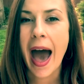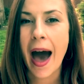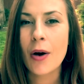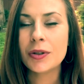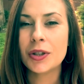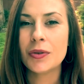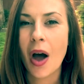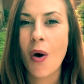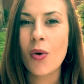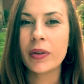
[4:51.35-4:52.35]
how to
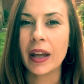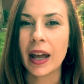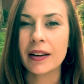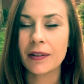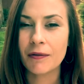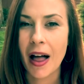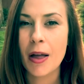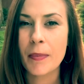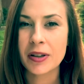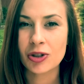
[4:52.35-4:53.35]
not only
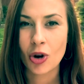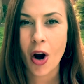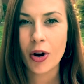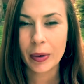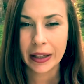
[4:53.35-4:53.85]
develop a stronger